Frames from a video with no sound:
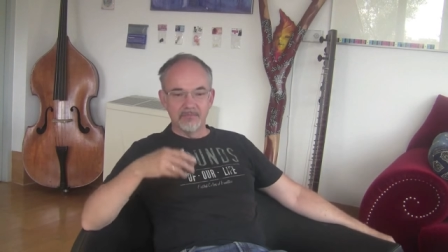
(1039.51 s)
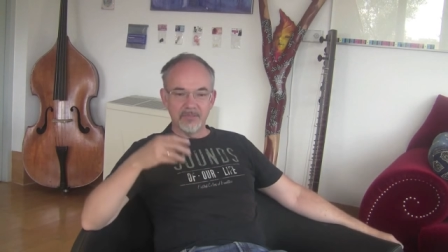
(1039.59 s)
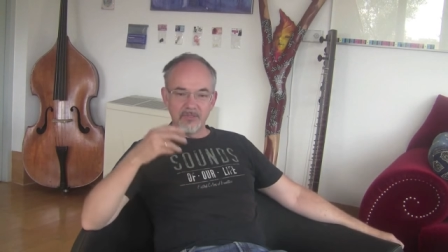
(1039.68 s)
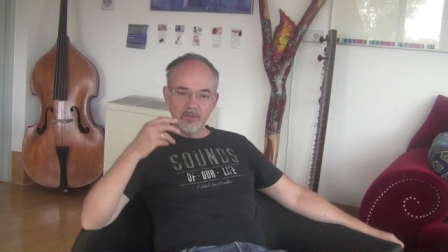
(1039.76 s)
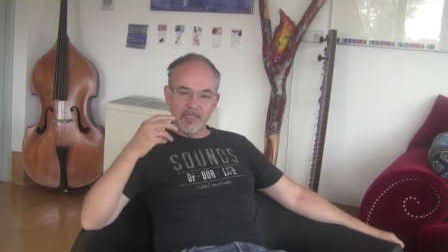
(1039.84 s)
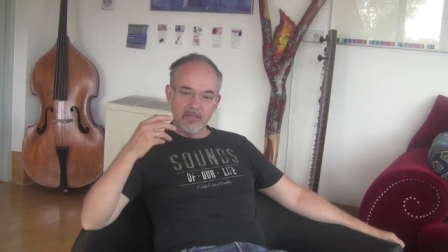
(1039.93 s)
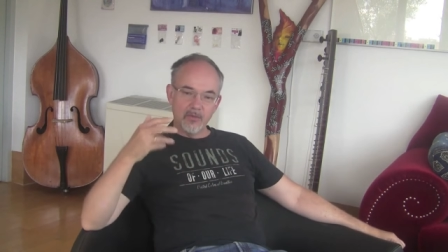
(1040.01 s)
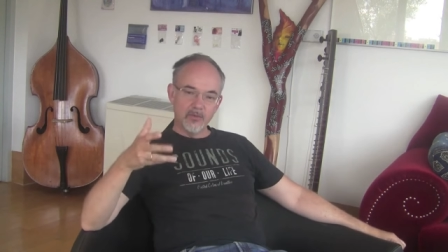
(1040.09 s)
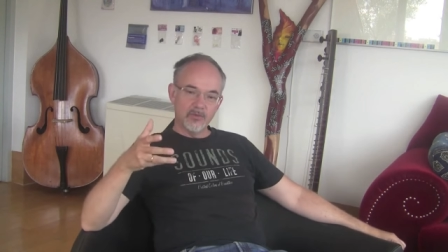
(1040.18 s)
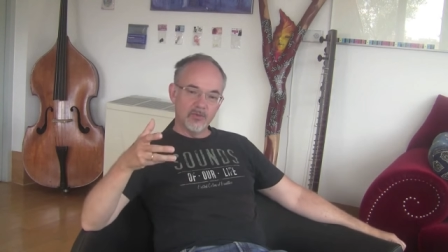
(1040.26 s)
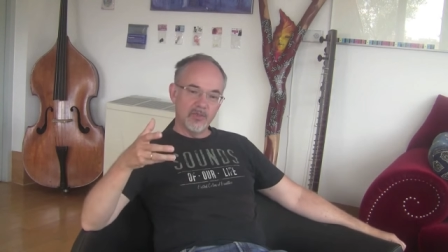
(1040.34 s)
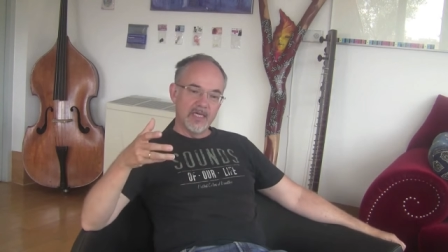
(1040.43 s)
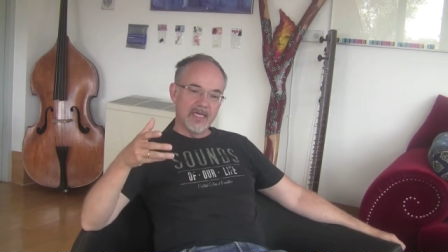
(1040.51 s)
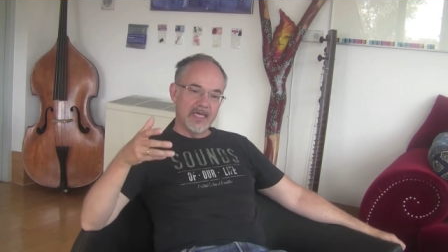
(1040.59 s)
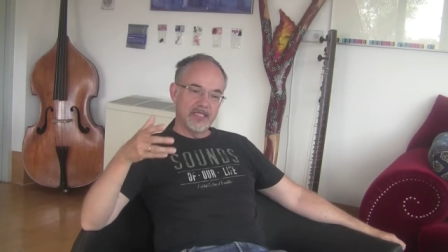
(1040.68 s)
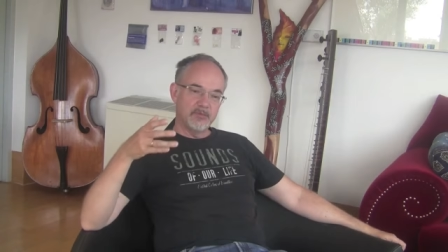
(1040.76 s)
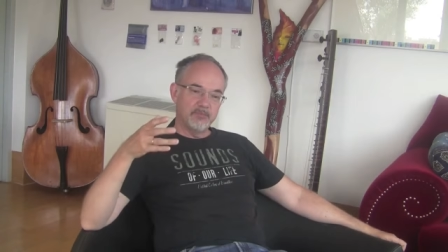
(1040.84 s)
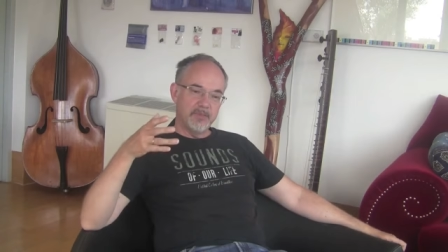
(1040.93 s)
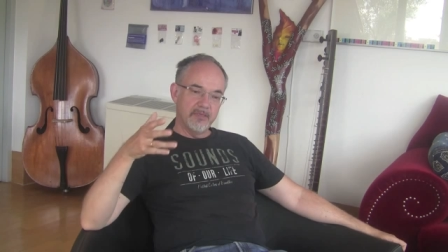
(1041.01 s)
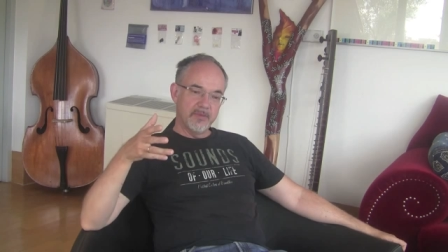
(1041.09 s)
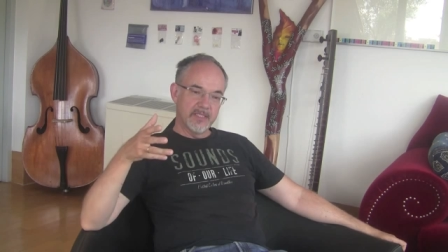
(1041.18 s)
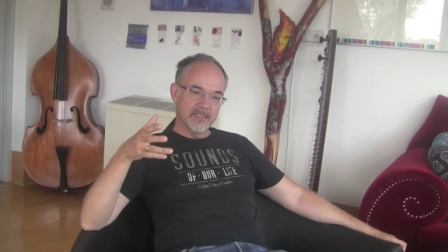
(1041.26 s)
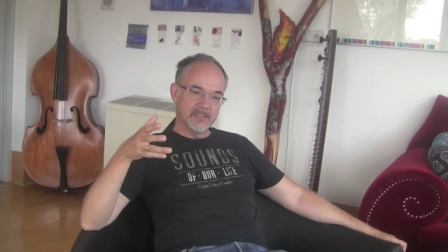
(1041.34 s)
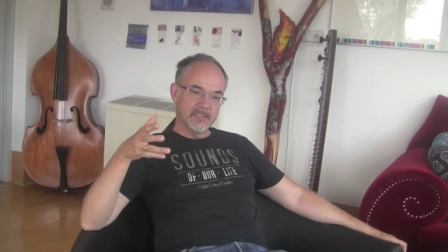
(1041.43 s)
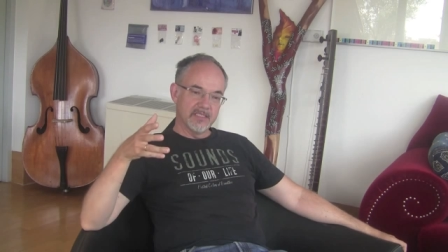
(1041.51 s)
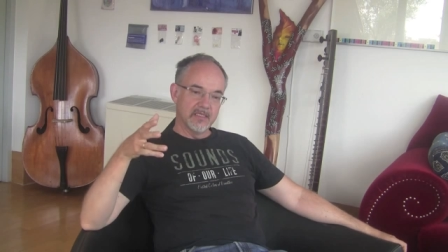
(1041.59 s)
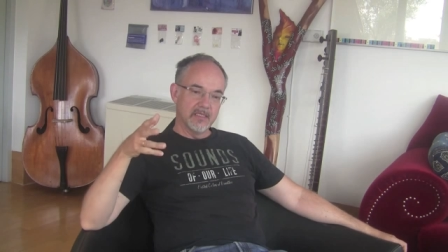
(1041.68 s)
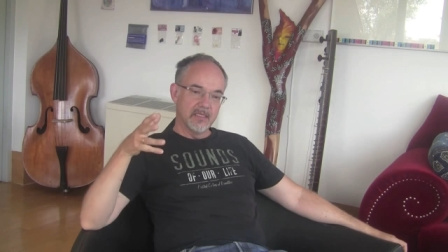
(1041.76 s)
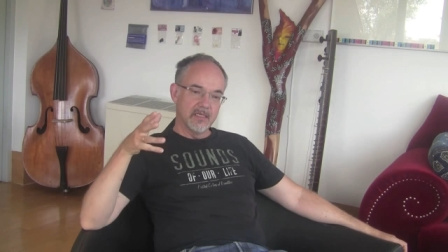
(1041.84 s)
But you can also experience